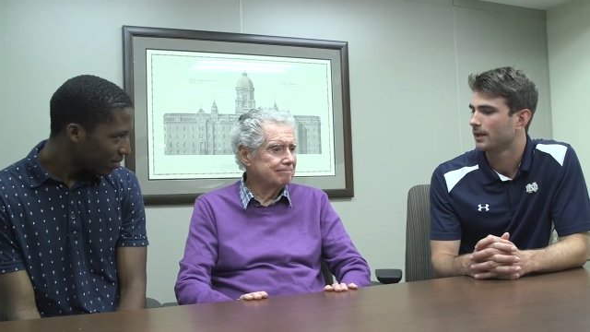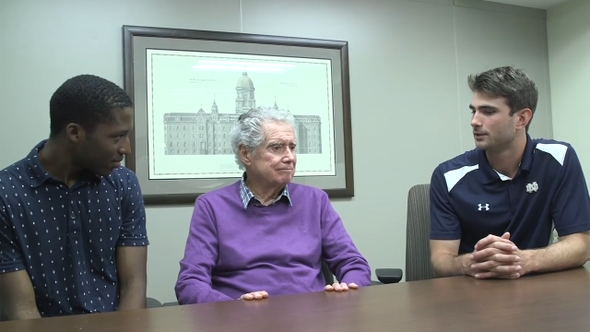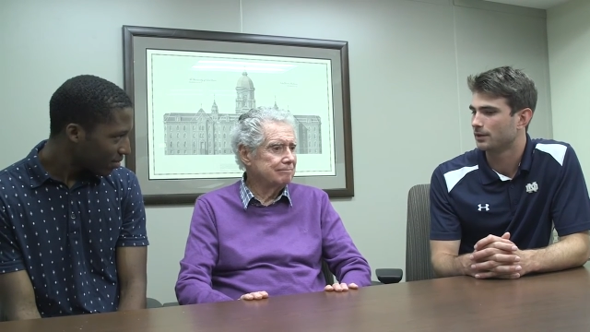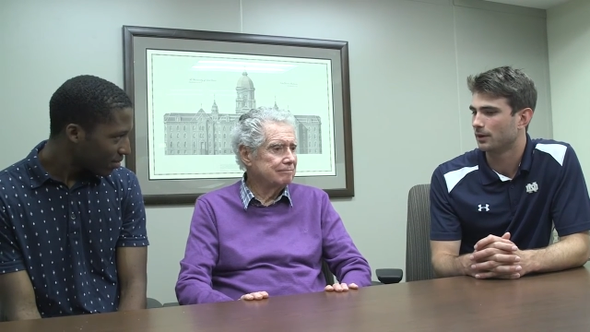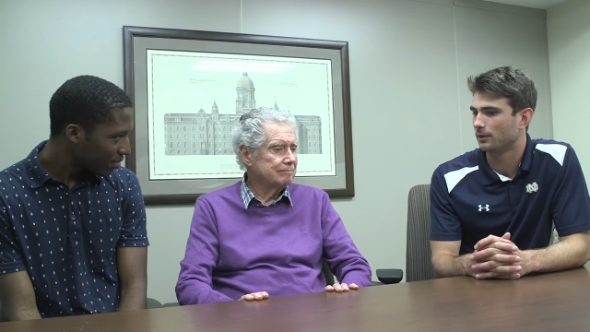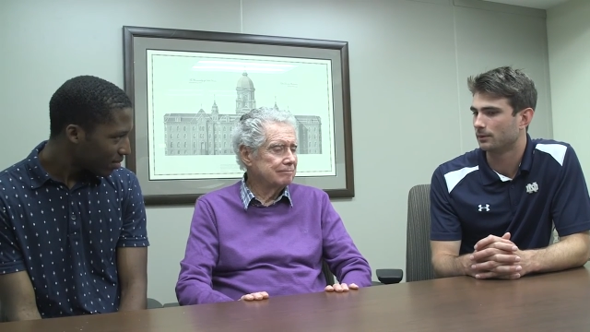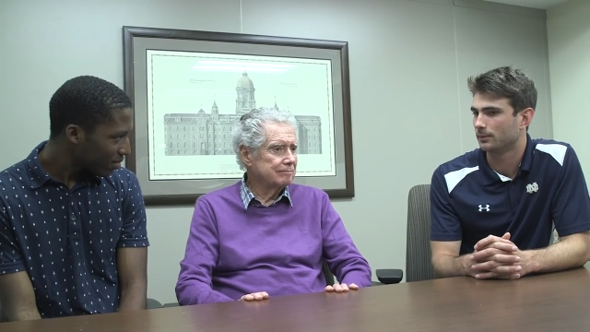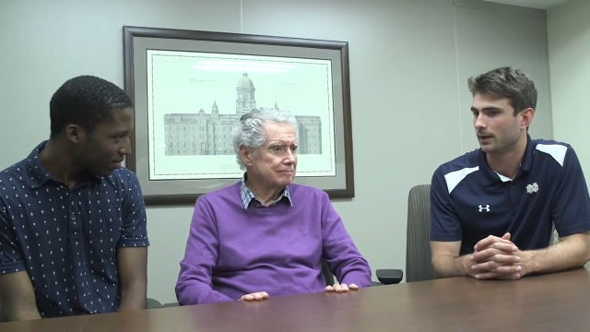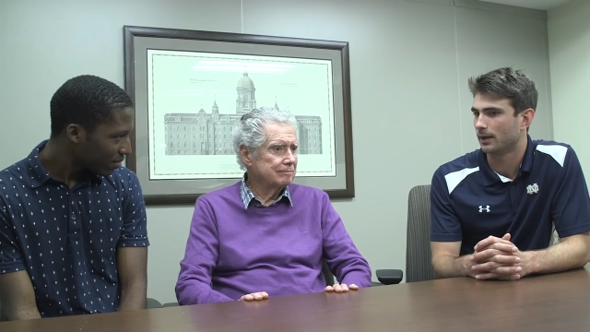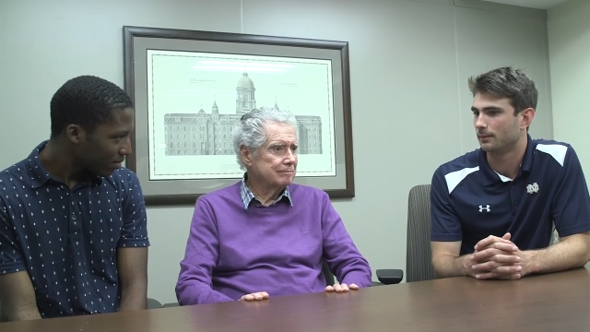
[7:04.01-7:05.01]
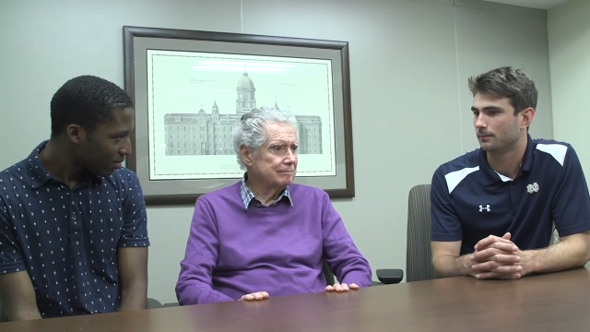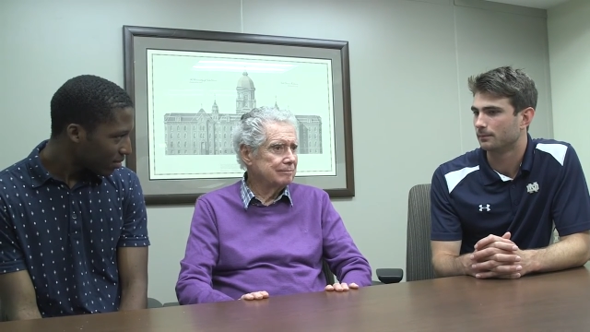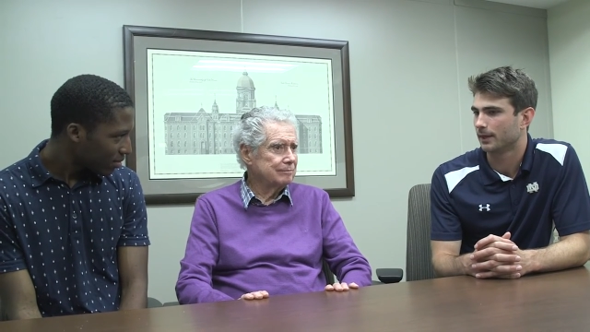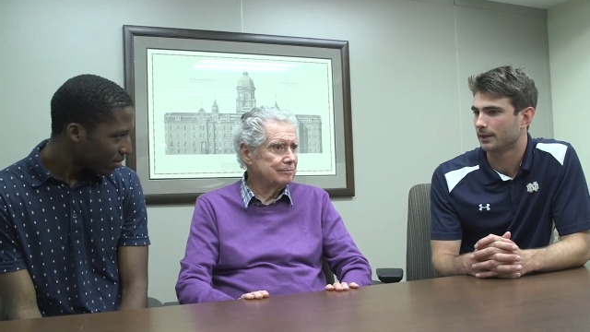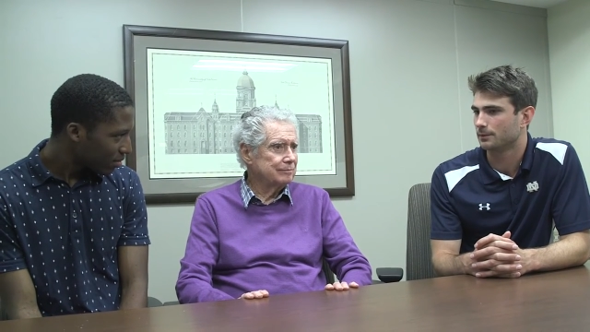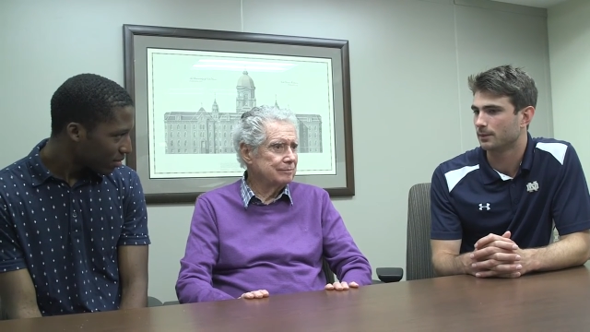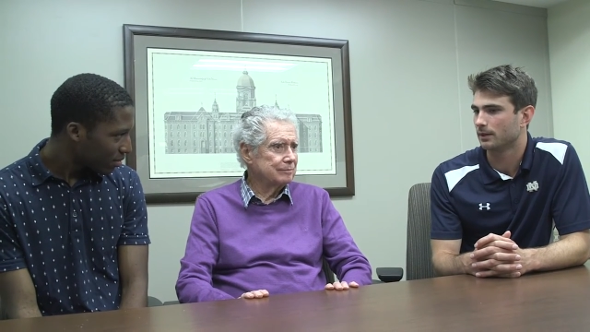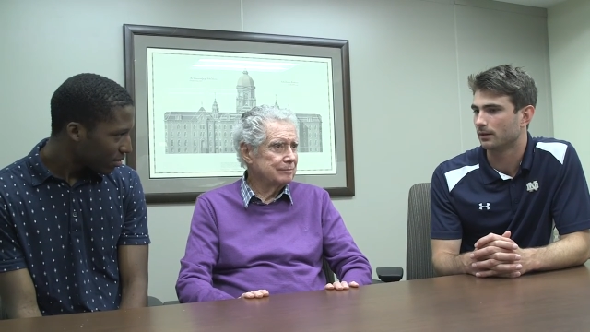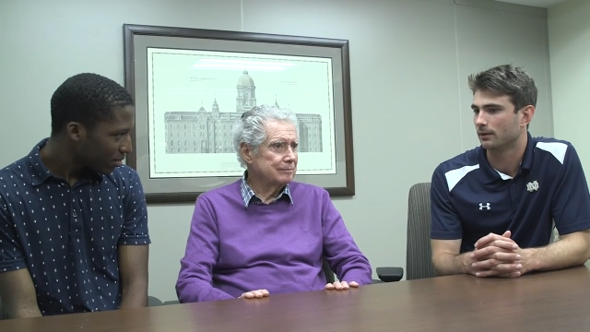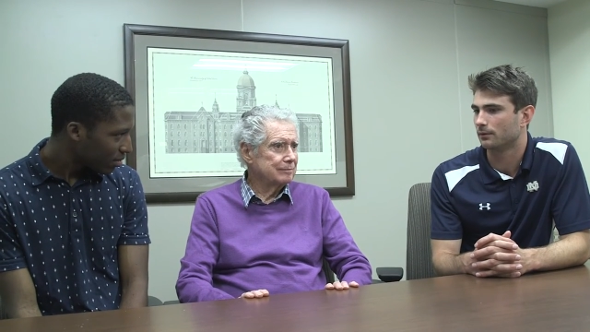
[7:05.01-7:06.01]
Speaker 1: So um, I guess
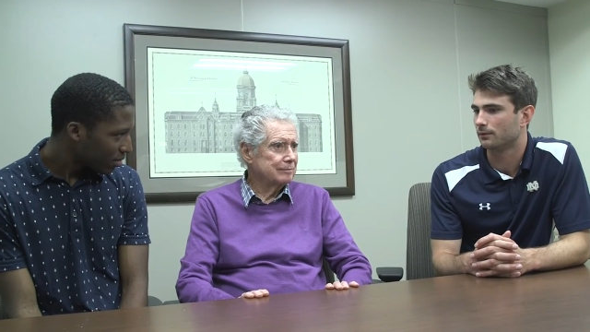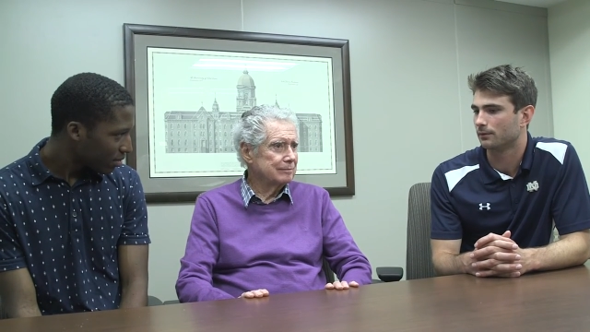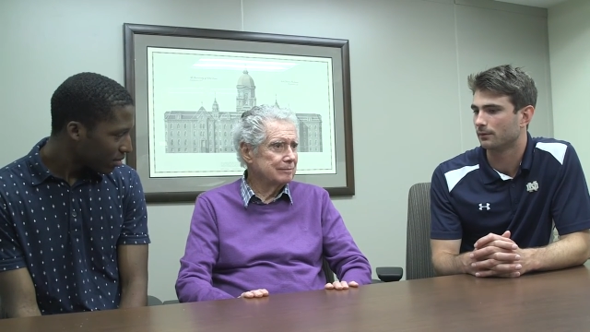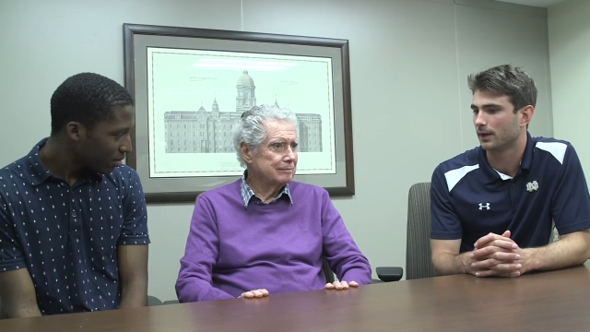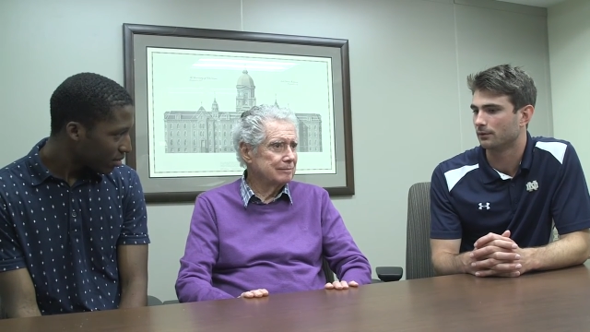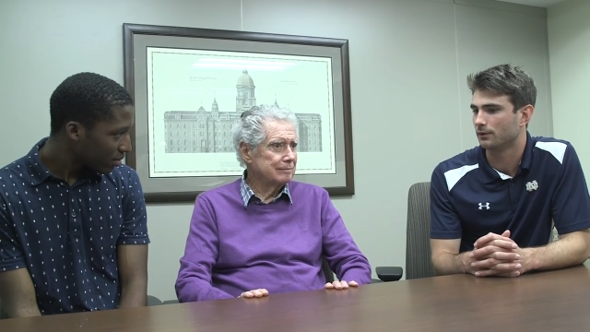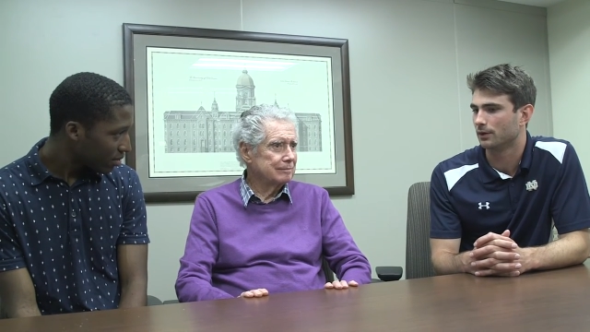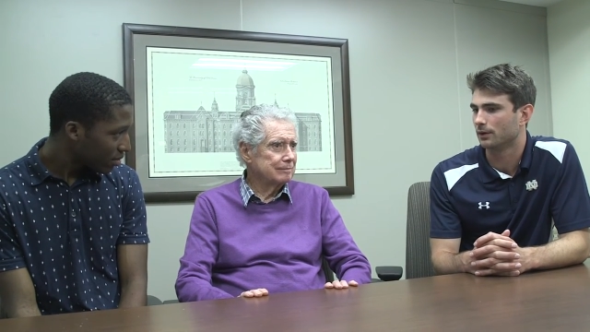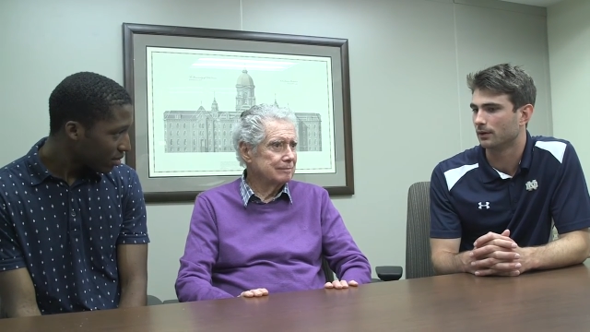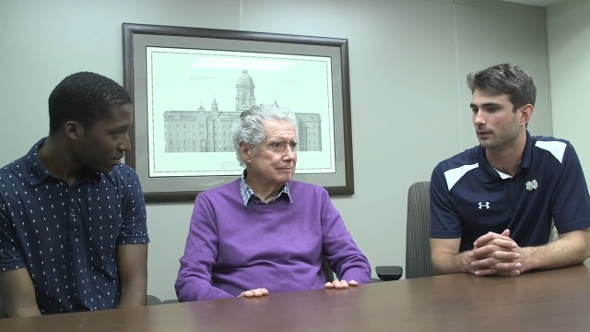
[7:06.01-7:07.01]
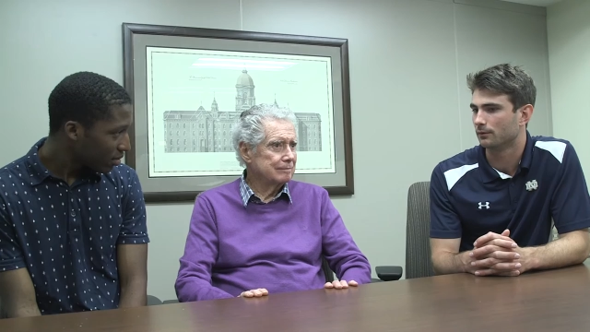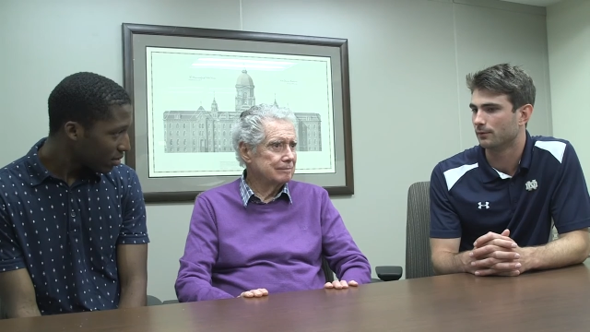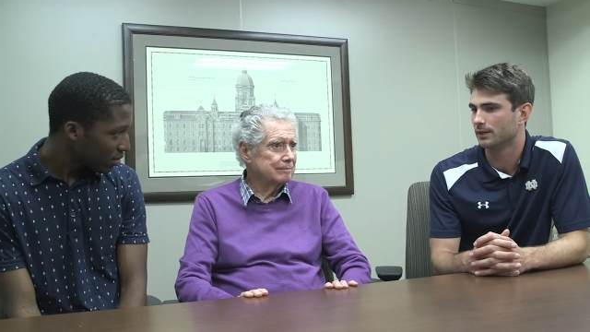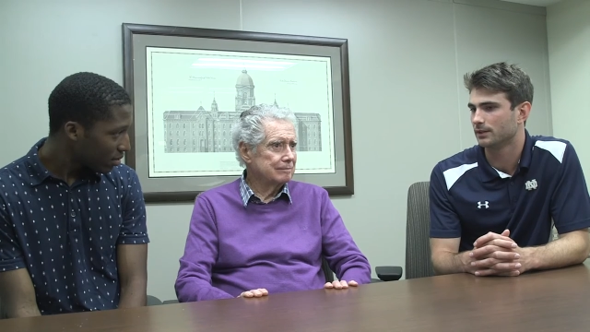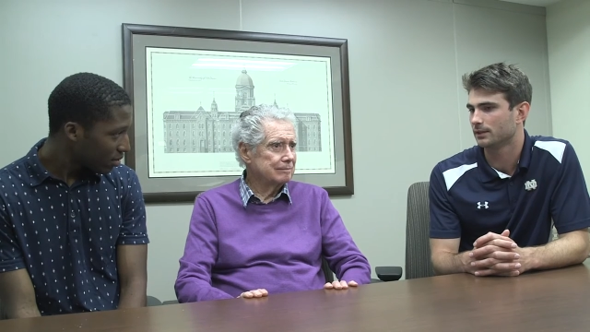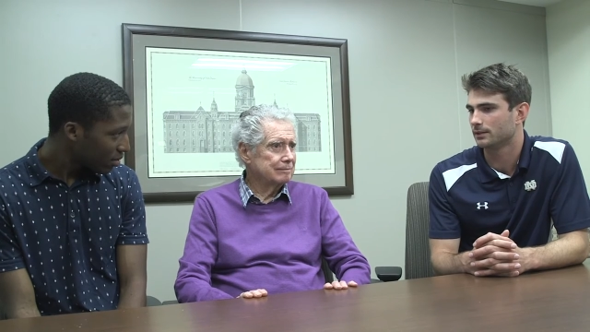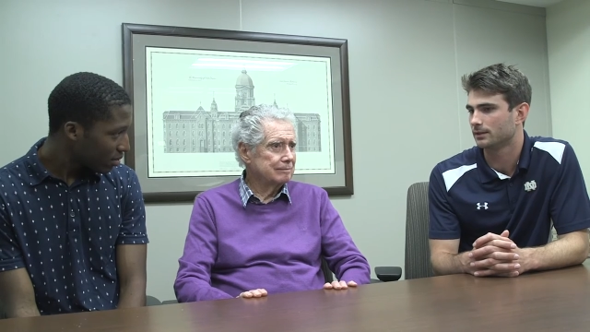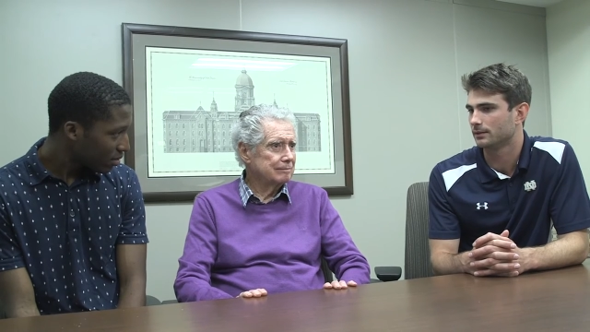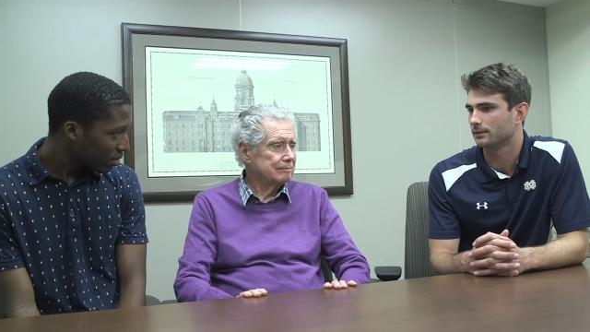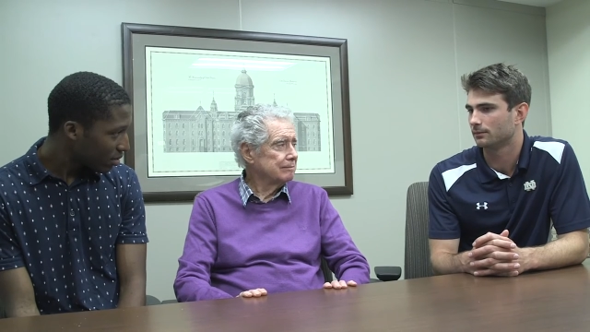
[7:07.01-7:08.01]
speaking of kind of your visits,